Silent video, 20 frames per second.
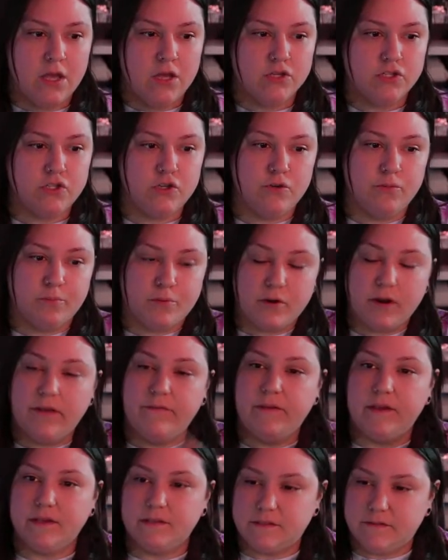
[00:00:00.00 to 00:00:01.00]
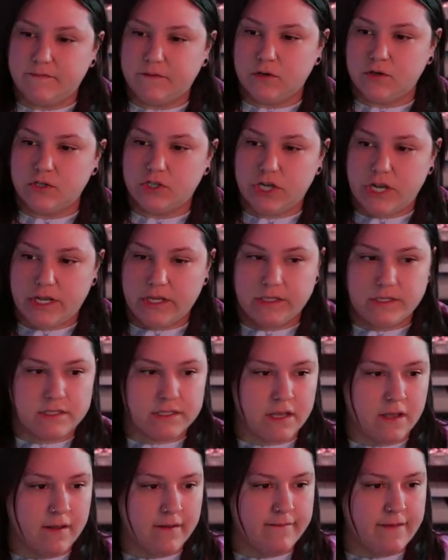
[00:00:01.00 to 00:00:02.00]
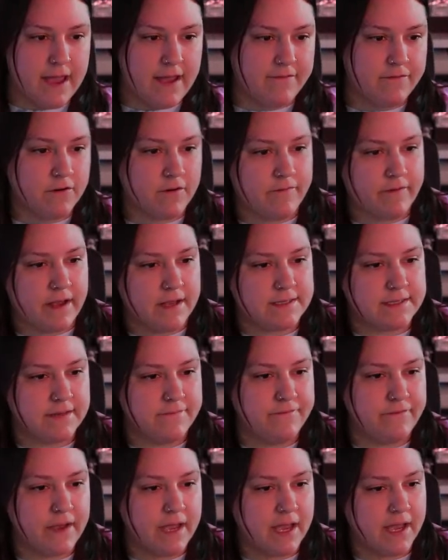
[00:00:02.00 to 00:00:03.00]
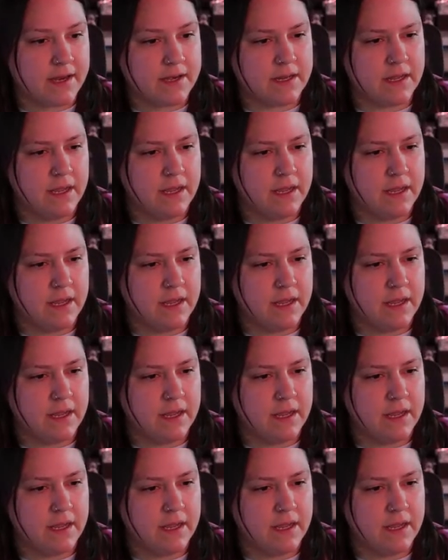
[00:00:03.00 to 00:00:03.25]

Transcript: to previous versions of After Effects. In fact,